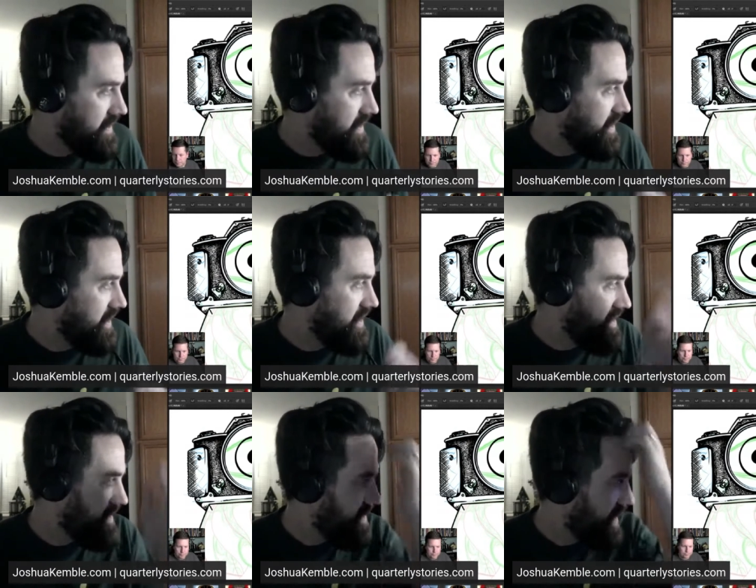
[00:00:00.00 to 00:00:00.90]

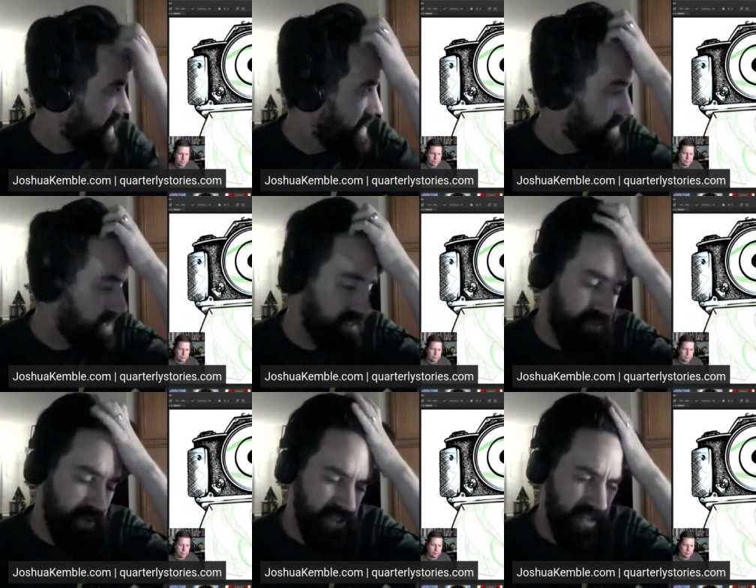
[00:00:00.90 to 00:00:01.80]

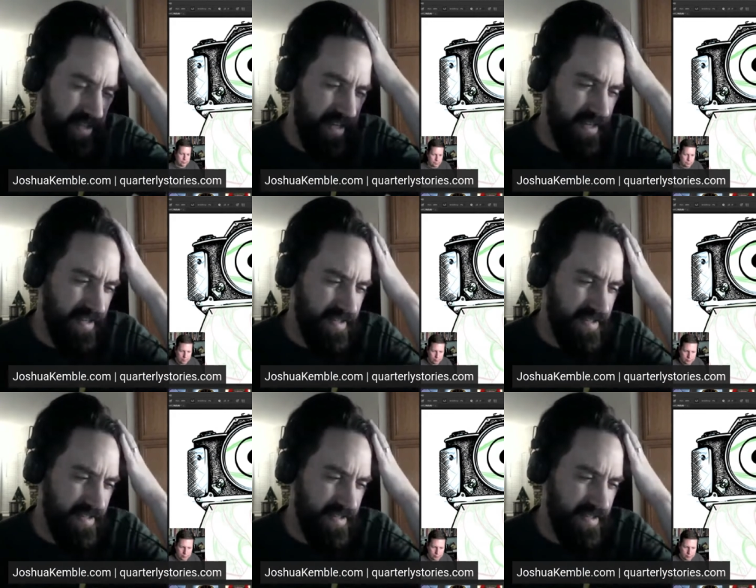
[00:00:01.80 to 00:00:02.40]
especially like,